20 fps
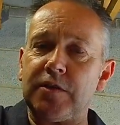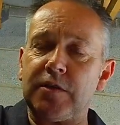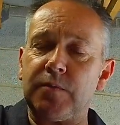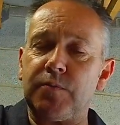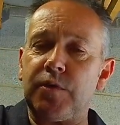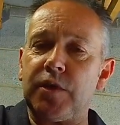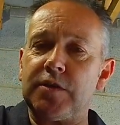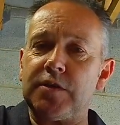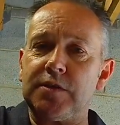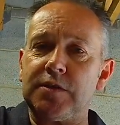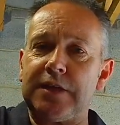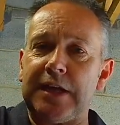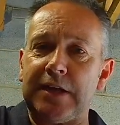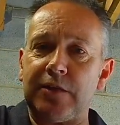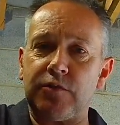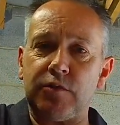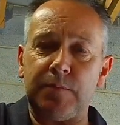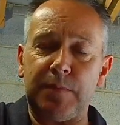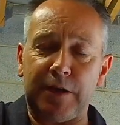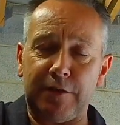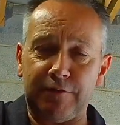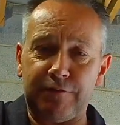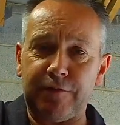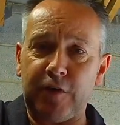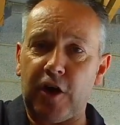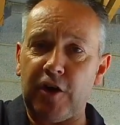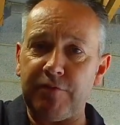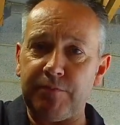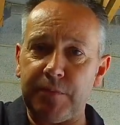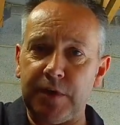compresses down to about
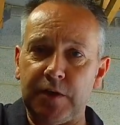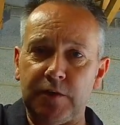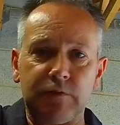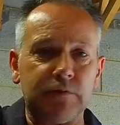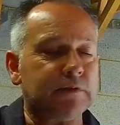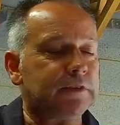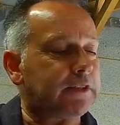5mm.